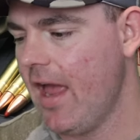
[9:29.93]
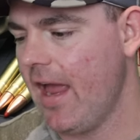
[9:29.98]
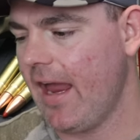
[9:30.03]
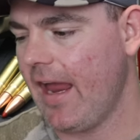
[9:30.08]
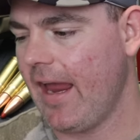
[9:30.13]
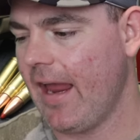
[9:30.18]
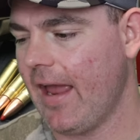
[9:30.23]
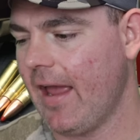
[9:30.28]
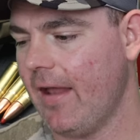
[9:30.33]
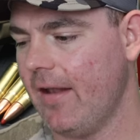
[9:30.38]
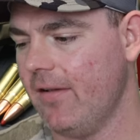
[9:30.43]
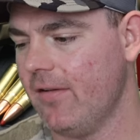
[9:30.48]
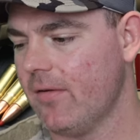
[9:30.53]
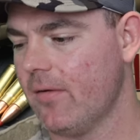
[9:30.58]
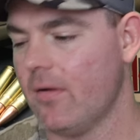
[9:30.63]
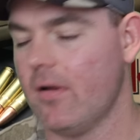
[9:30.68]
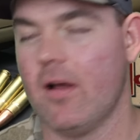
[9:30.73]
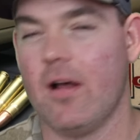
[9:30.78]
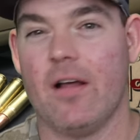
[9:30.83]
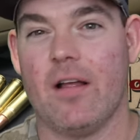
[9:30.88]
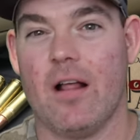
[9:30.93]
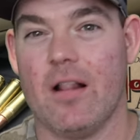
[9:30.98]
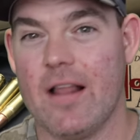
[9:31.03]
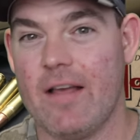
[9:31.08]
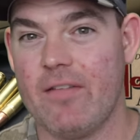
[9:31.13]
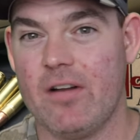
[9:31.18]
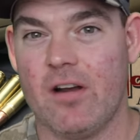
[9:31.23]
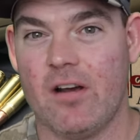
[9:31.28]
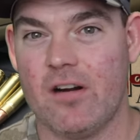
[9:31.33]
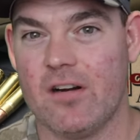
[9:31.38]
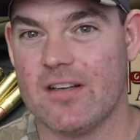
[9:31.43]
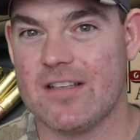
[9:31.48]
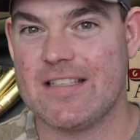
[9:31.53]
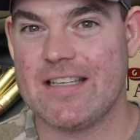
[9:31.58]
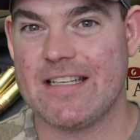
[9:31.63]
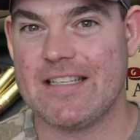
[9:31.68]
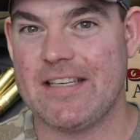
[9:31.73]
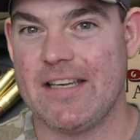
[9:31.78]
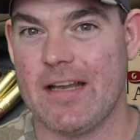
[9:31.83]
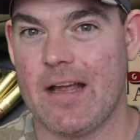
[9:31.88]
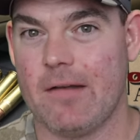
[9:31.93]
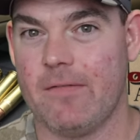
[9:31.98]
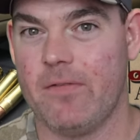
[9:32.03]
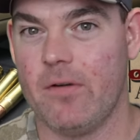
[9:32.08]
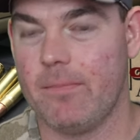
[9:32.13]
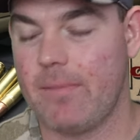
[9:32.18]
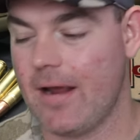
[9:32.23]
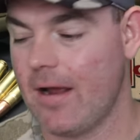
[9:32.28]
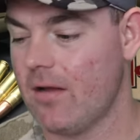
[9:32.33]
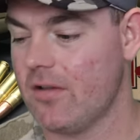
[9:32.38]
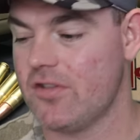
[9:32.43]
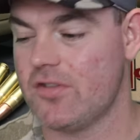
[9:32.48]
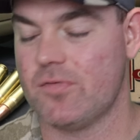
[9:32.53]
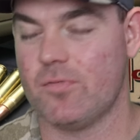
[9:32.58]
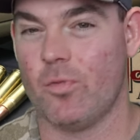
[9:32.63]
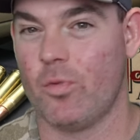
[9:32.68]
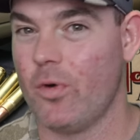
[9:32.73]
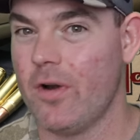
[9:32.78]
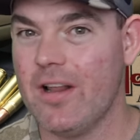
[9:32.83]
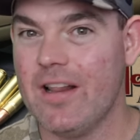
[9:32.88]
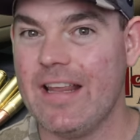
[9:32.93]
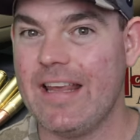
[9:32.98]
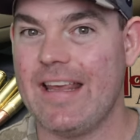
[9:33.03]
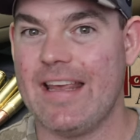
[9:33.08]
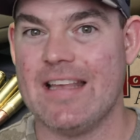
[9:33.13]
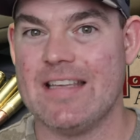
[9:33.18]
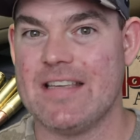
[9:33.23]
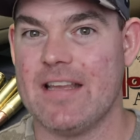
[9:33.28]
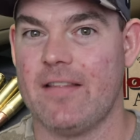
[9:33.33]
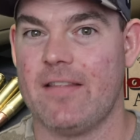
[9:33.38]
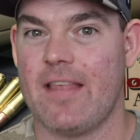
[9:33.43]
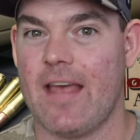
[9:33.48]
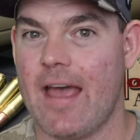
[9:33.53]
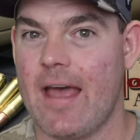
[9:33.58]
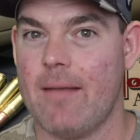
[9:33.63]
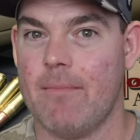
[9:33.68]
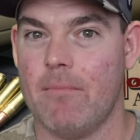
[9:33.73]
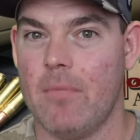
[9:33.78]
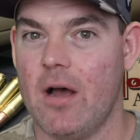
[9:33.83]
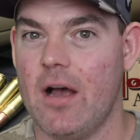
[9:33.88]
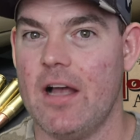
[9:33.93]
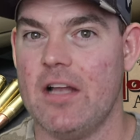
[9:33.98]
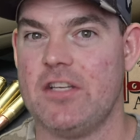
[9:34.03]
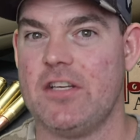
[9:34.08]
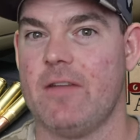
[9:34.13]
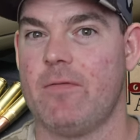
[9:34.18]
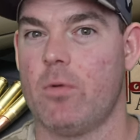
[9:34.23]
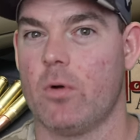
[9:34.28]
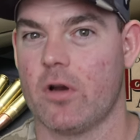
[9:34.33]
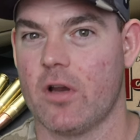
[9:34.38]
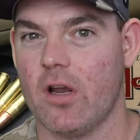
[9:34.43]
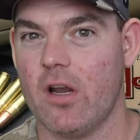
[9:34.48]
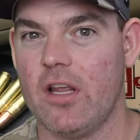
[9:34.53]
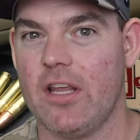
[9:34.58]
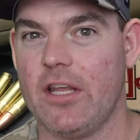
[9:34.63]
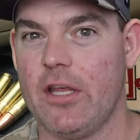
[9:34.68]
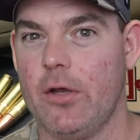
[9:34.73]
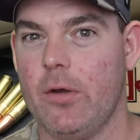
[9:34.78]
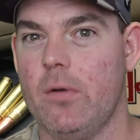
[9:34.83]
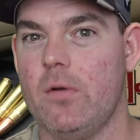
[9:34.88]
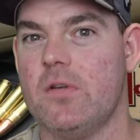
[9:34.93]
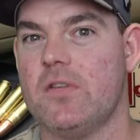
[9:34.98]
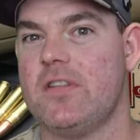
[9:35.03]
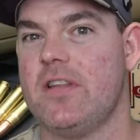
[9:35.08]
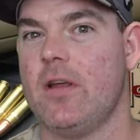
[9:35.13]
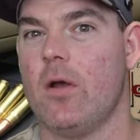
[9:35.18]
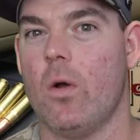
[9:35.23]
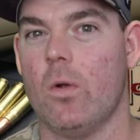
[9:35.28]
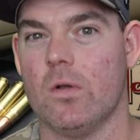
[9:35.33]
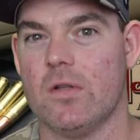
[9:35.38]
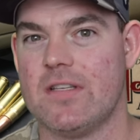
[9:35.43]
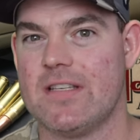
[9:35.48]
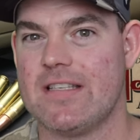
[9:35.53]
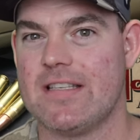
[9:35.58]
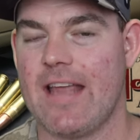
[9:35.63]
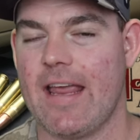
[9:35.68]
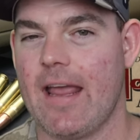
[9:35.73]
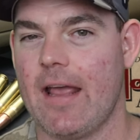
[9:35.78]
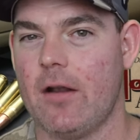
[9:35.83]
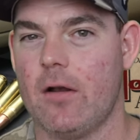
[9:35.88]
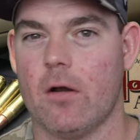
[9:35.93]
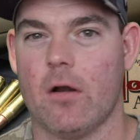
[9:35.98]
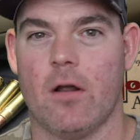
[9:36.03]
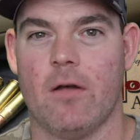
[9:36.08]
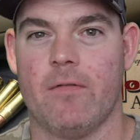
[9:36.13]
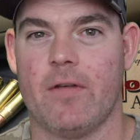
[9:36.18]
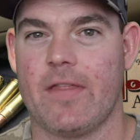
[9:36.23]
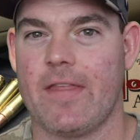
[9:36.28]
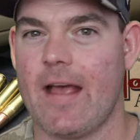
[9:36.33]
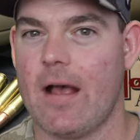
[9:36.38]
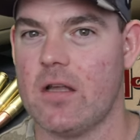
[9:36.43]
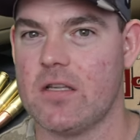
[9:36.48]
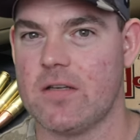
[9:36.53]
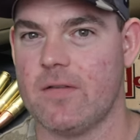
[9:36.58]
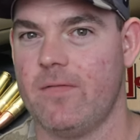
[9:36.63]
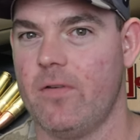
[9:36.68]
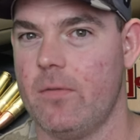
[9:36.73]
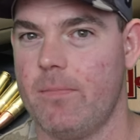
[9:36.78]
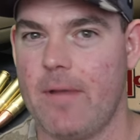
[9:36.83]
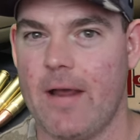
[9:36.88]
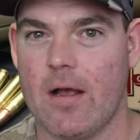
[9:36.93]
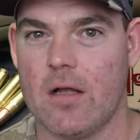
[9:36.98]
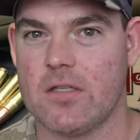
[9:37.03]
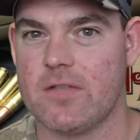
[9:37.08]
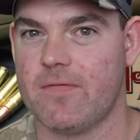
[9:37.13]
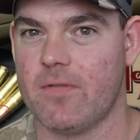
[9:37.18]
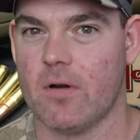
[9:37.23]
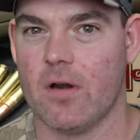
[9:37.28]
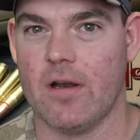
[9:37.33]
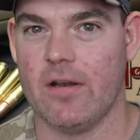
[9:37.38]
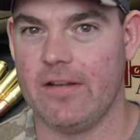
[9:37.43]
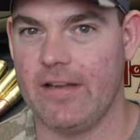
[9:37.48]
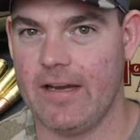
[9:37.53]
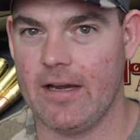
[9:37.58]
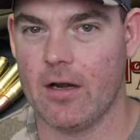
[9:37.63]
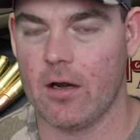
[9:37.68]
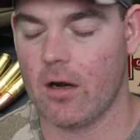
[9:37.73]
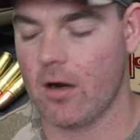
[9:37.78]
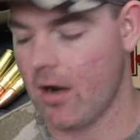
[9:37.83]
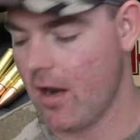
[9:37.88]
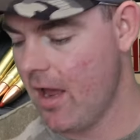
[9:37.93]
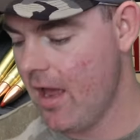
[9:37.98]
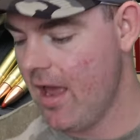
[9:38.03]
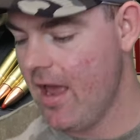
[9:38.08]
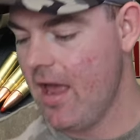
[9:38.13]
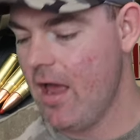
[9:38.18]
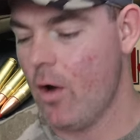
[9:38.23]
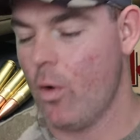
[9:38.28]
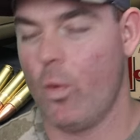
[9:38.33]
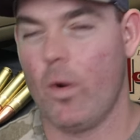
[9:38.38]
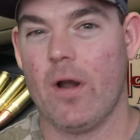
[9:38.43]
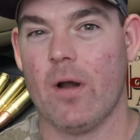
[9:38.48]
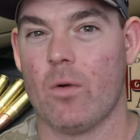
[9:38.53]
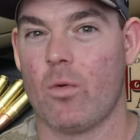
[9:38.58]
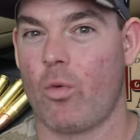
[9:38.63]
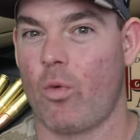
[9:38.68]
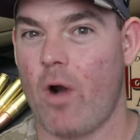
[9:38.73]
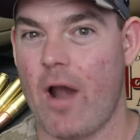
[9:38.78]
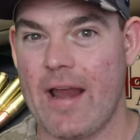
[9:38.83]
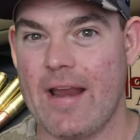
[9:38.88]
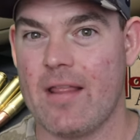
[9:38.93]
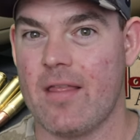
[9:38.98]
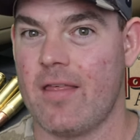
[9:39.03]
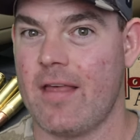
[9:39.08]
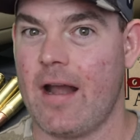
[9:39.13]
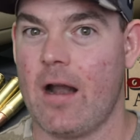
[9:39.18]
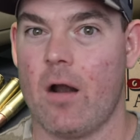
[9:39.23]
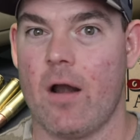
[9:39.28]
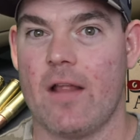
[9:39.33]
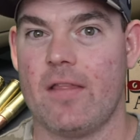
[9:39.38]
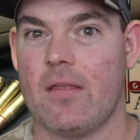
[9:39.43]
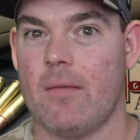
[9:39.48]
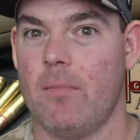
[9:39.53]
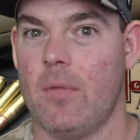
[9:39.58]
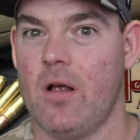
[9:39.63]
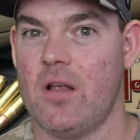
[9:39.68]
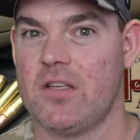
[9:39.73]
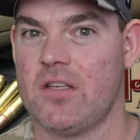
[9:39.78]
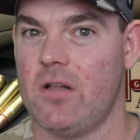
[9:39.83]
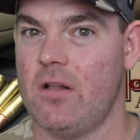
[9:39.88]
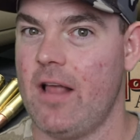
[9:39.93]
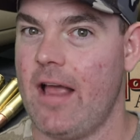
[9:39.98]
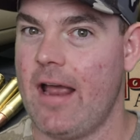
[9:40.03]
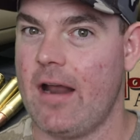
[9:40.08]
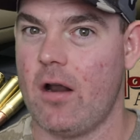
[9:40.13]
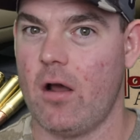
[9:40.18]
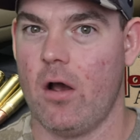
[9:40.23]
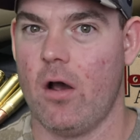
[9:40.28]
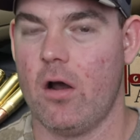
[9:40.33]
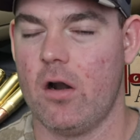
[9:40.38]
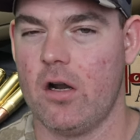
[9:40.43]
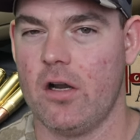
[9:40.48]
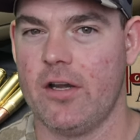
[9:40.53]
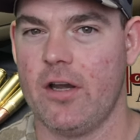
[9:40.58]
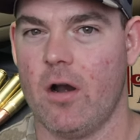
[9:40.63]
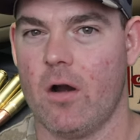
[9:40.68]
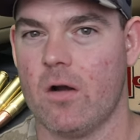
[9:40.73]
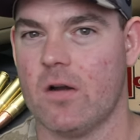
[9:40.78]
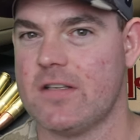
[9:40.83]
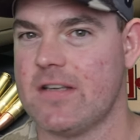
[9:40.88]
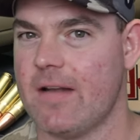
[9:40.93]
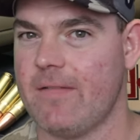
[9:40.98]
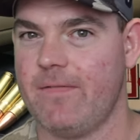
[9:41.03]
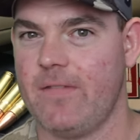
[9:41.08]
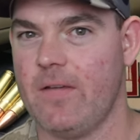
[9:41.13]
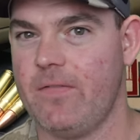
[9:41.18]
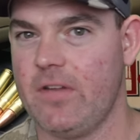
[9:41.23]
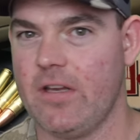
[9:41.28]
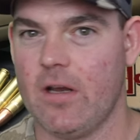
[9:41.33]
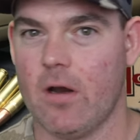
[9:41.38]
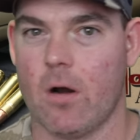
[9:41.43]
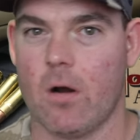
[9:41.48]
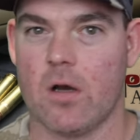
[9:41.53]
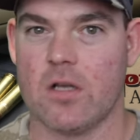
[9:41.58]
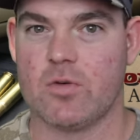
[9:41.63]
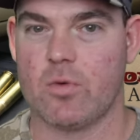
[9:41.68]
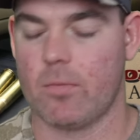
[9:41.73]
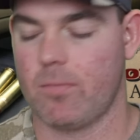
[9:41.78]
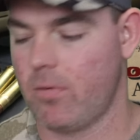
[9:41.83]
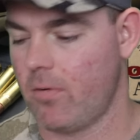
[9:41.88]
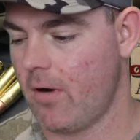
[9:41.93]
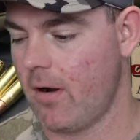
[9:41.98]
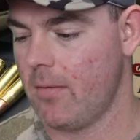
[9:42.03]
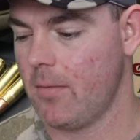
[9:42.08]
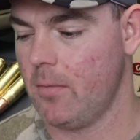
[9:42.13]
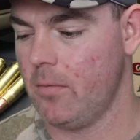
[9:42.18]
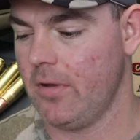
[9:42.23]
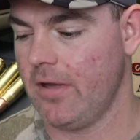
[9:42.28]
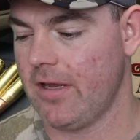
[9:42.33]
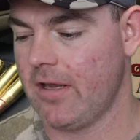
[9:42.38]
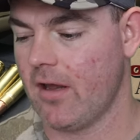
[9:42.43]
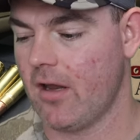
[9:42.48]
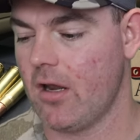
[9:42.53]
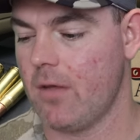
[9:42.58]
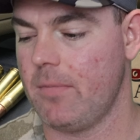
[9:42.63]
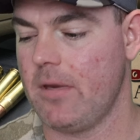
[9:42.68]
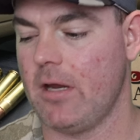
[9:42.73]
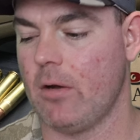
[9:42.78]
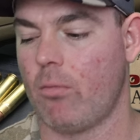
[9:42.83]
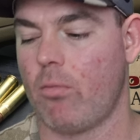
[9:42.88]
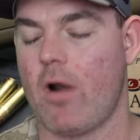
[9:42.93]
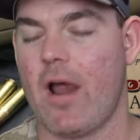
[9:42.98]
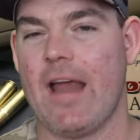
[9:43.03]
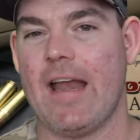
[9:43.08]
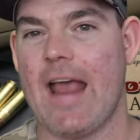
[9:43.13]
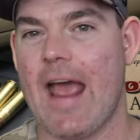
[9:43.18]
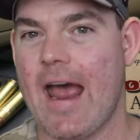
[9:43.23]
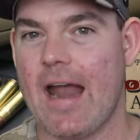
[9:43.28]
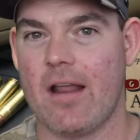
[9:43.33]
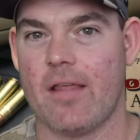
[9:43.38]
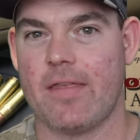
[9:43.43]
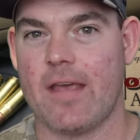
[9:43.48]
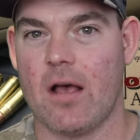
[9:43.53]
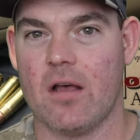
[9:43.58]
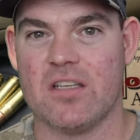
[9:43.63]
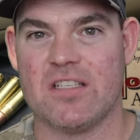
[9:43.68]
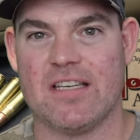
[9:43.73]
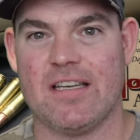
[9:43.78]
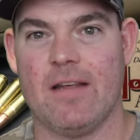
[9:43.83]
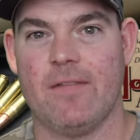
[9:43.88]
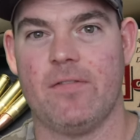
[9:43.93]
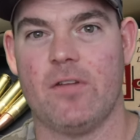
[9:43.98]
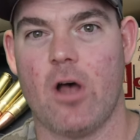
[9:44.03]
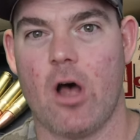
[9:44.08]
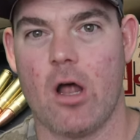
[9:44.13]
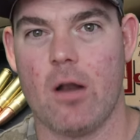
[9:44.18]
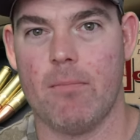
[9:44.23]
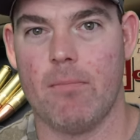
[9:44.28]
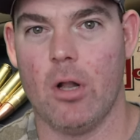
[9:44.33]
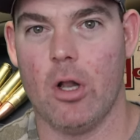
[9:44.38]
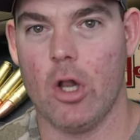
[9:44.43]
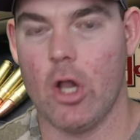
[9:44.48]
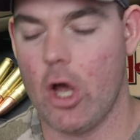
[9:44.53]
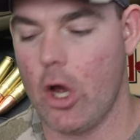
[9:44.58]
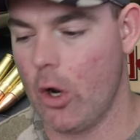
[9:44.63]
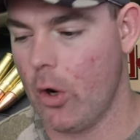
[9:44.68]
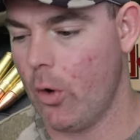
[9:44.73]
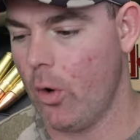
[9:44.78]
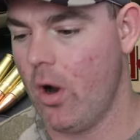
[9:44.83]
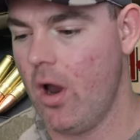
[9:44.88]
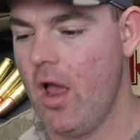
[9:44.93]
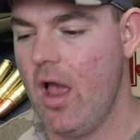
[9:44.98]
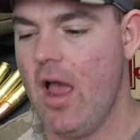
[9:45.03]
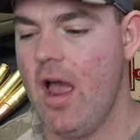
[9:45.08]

And 1169 foot pounds really isn't that much. If we're going to use the old standard of 1,000 foot pounds for a deer, we're right there at the muzzle at 100 yards, at 50 yards. We're probably going to be right at 1,000, if not below.